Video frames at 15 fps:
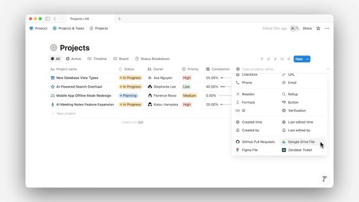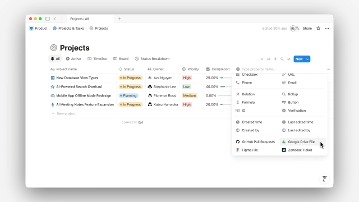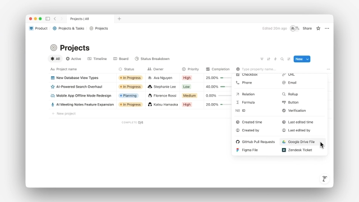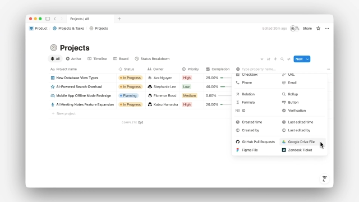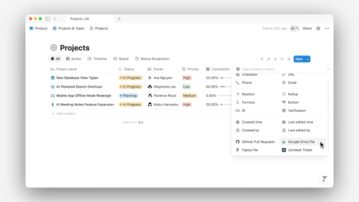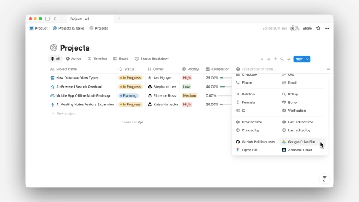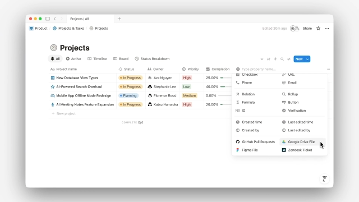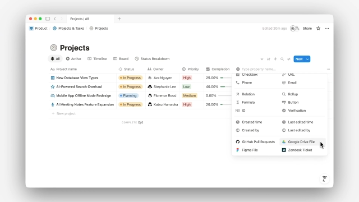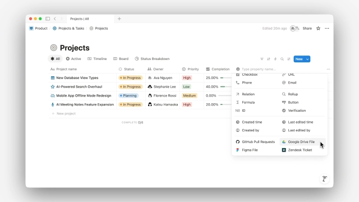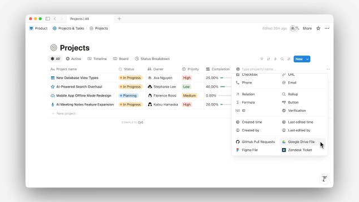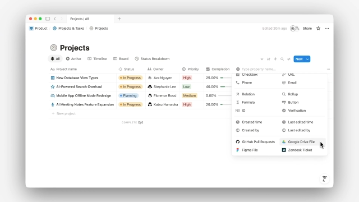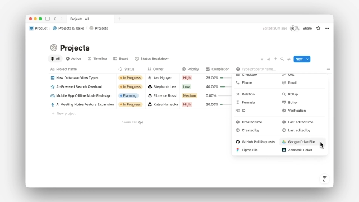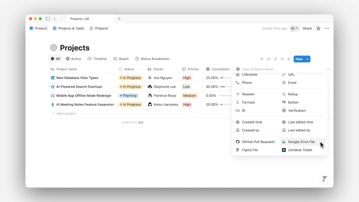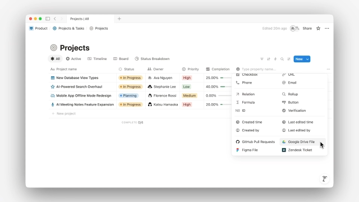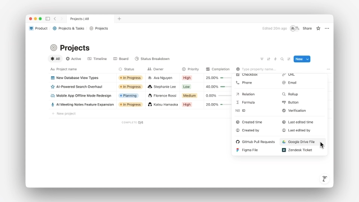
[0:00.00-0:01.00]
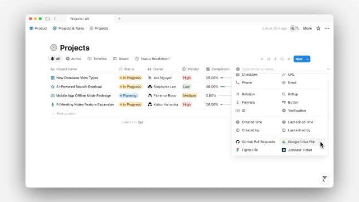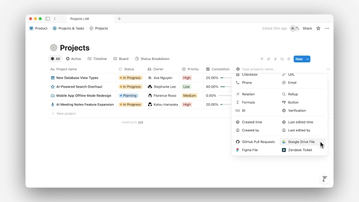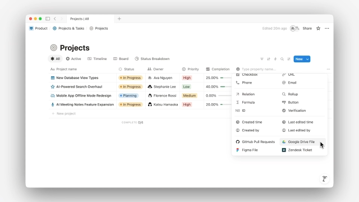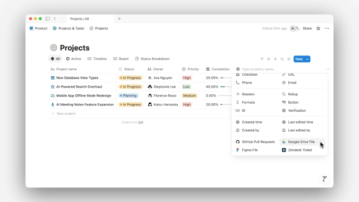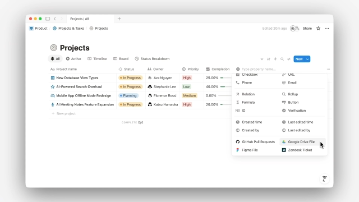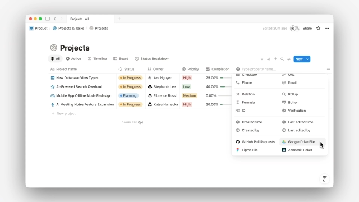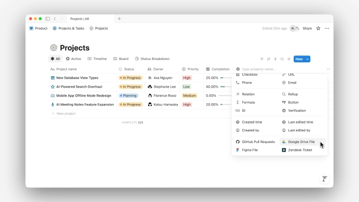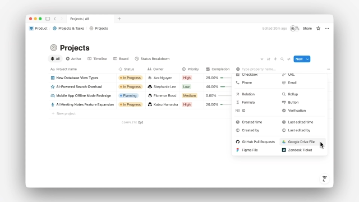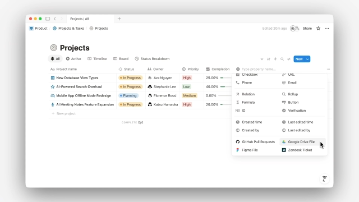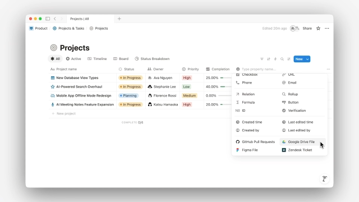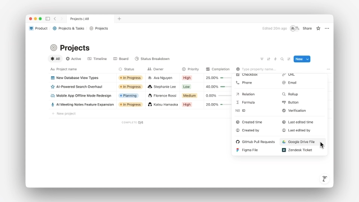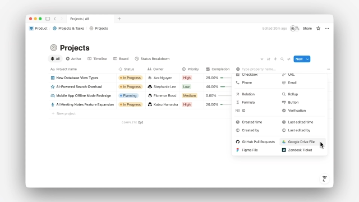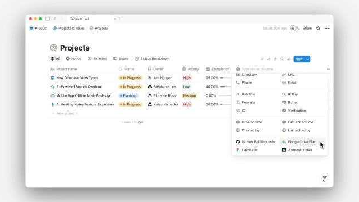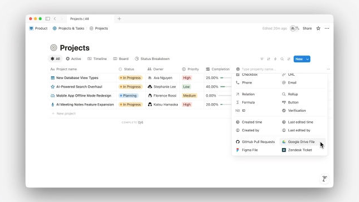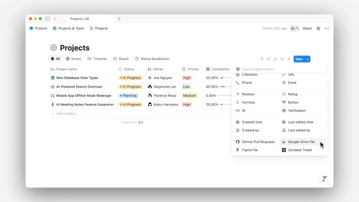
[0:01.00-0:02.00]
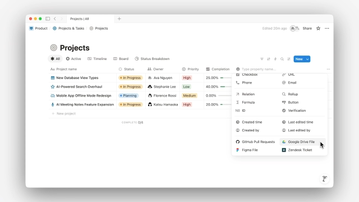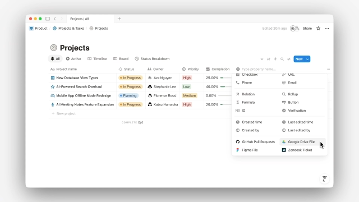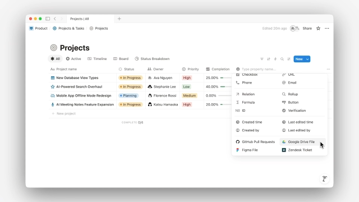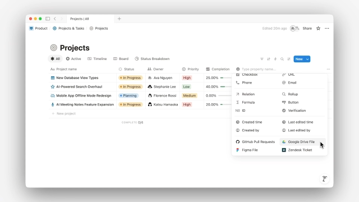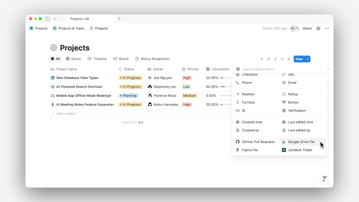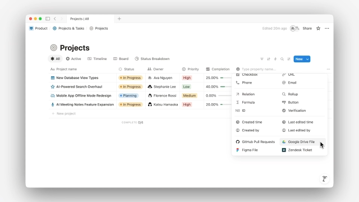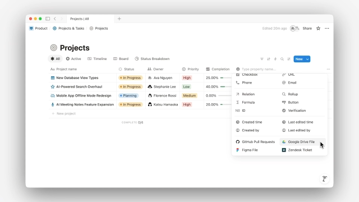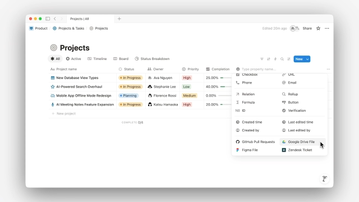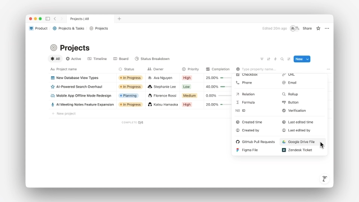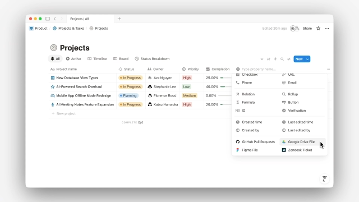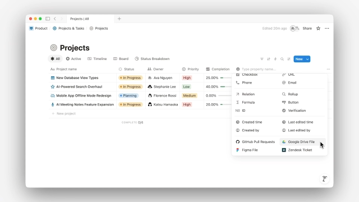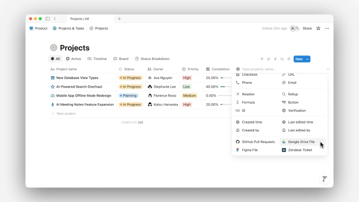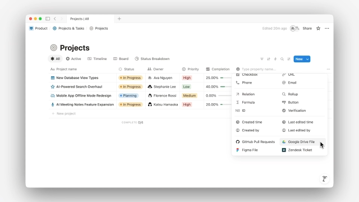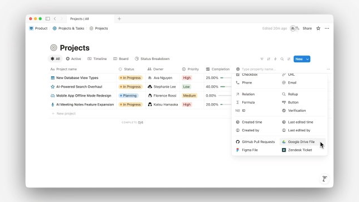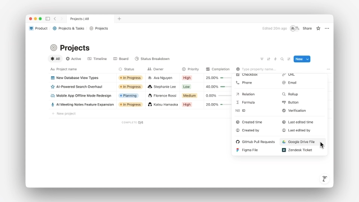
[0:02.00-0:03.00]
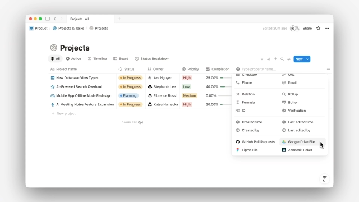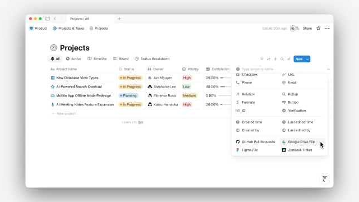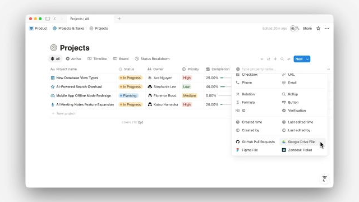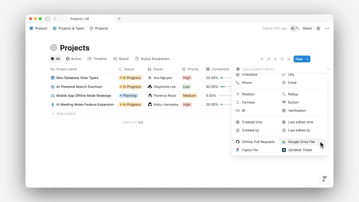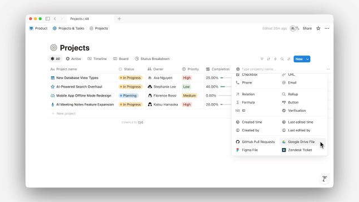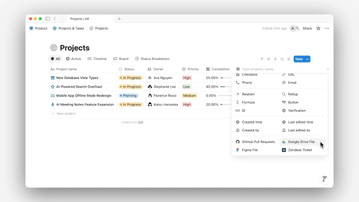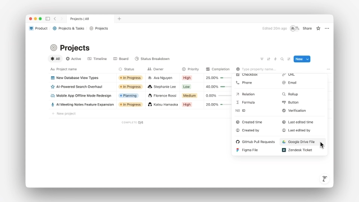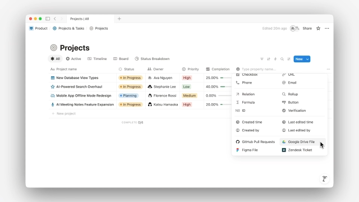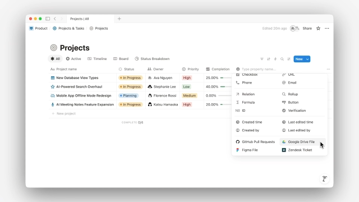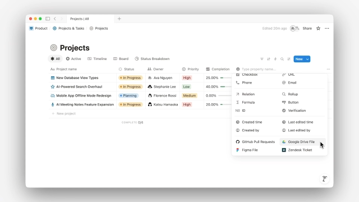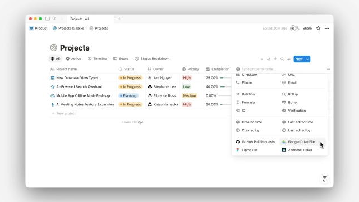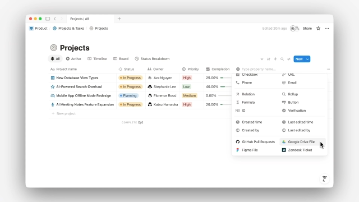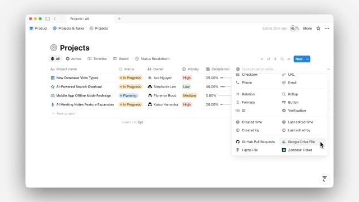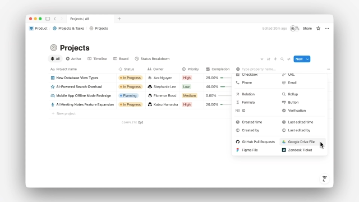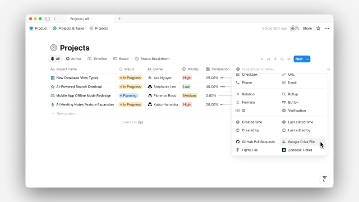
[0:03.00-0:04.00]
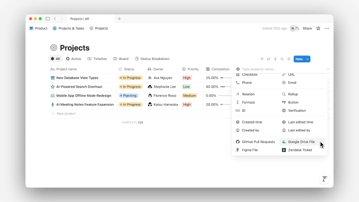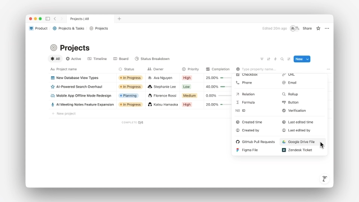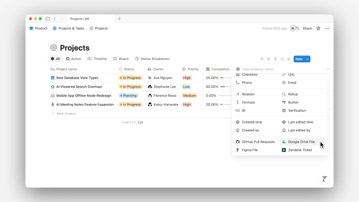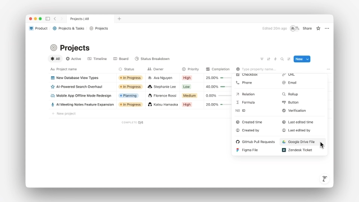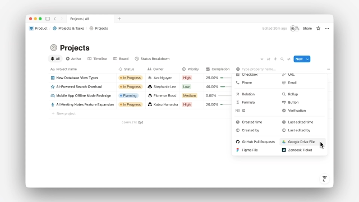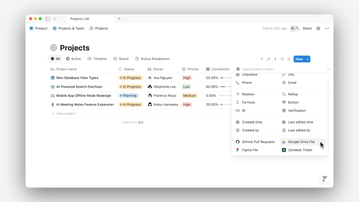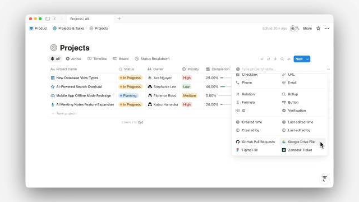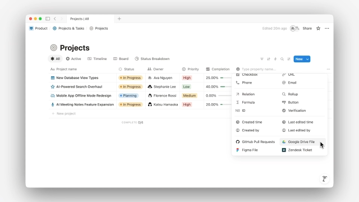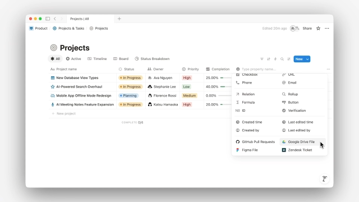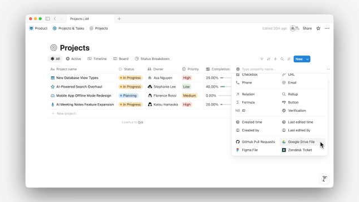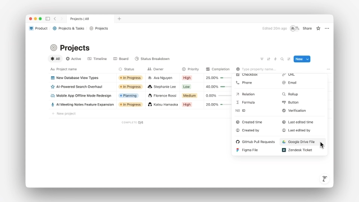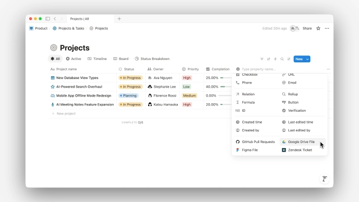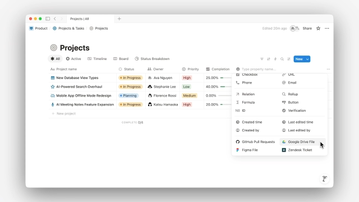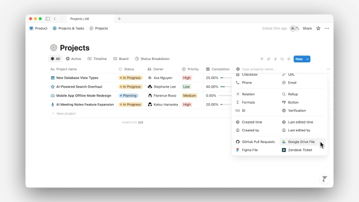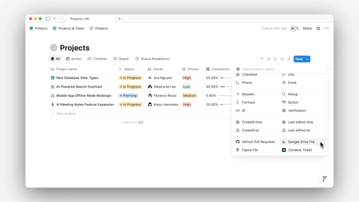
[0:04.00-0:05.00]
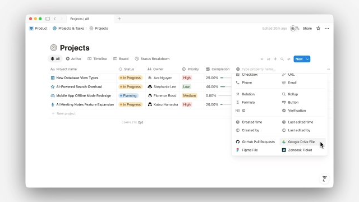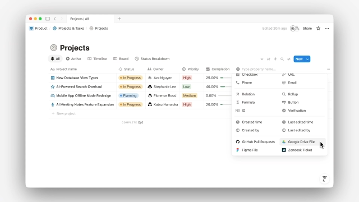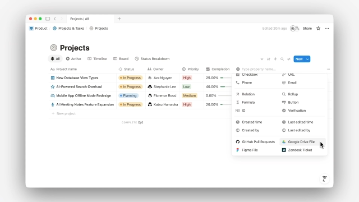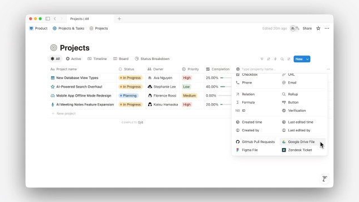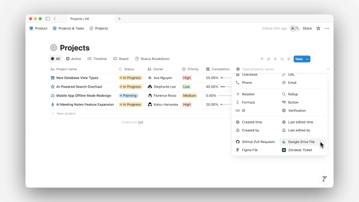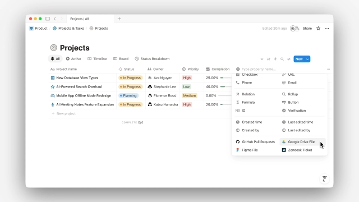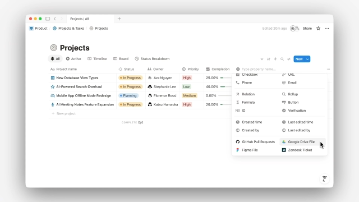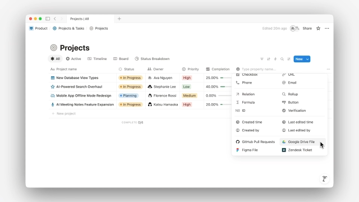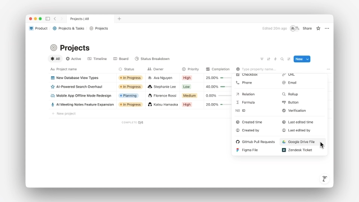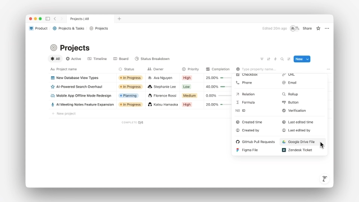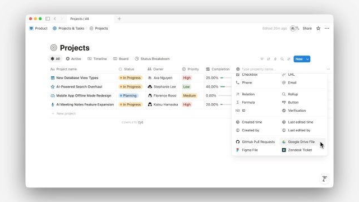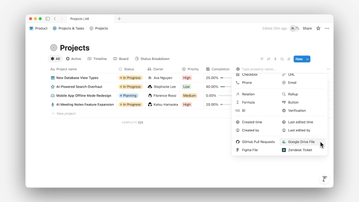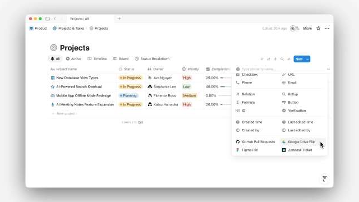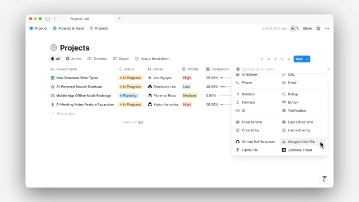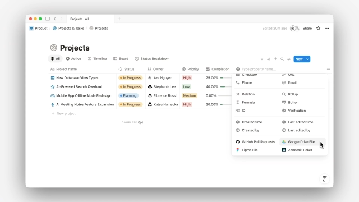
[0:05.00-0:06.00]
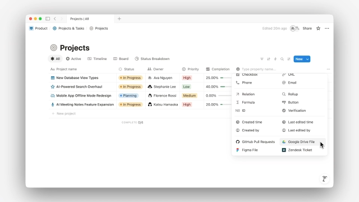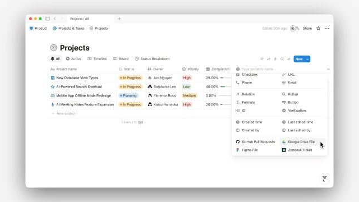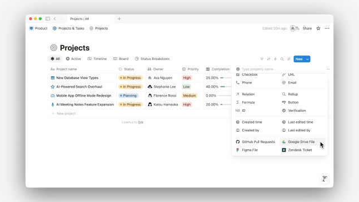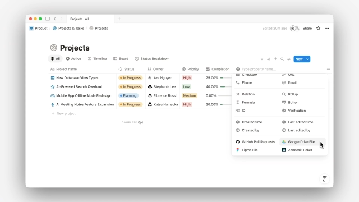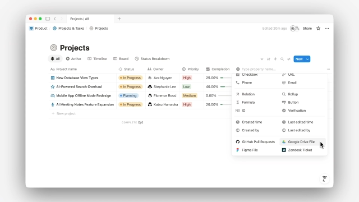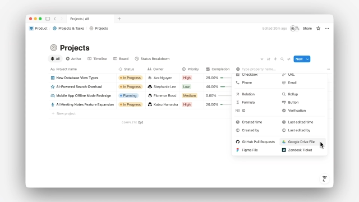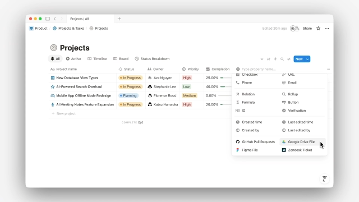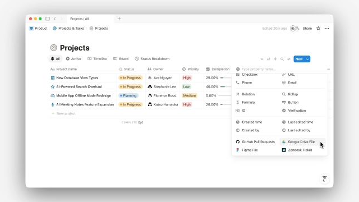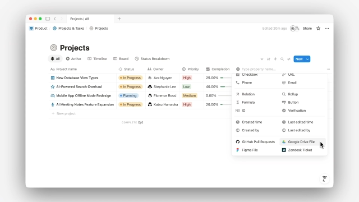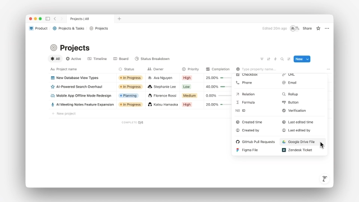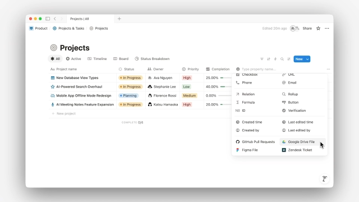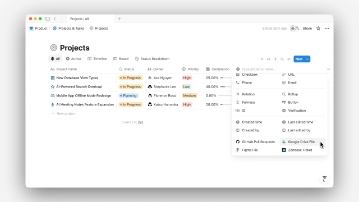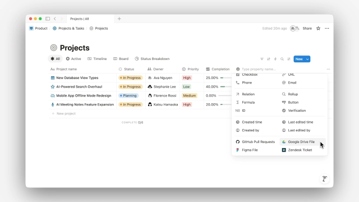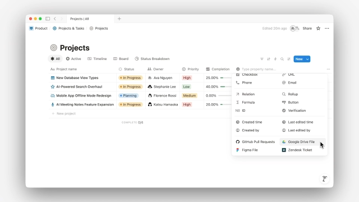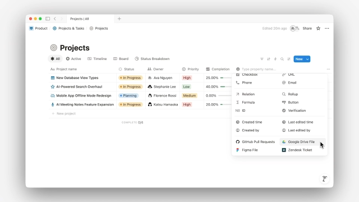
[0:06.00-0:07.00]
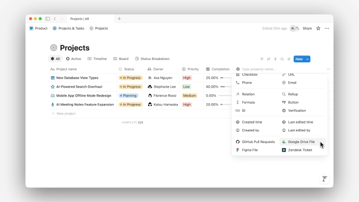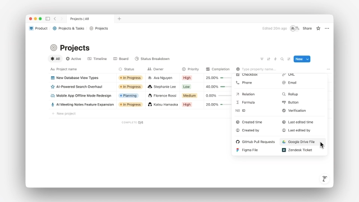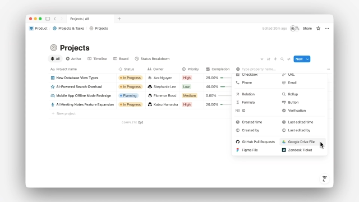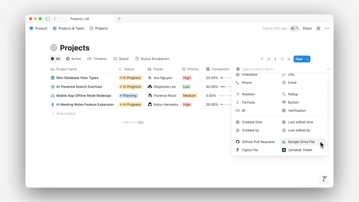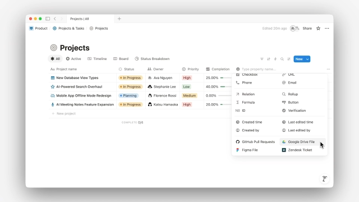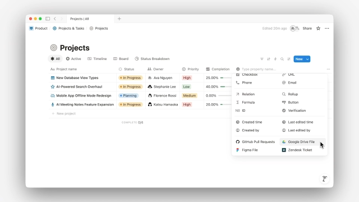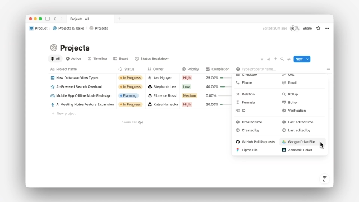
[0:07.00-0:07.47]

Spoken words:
No face is visible, so there are no lips to read.